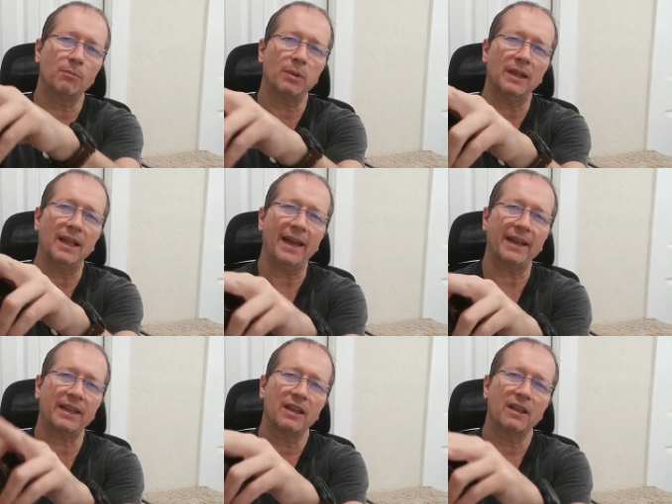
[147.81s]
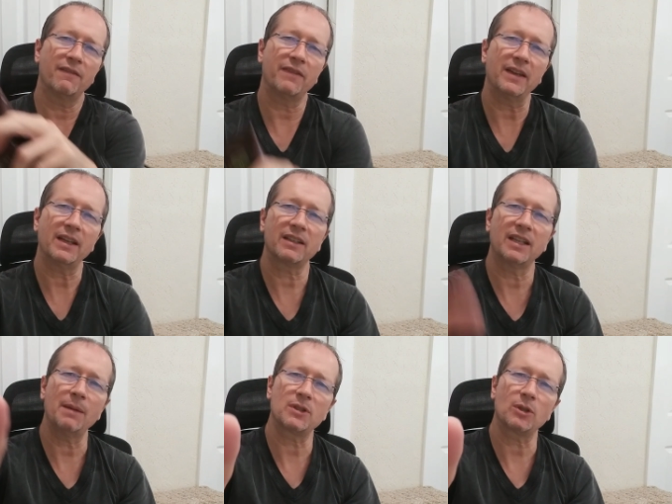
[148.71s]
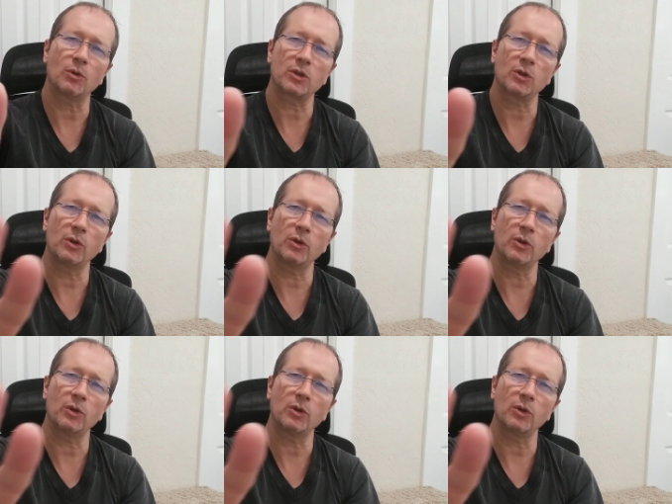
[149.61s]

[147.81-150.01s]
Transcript: black fingertips, or so.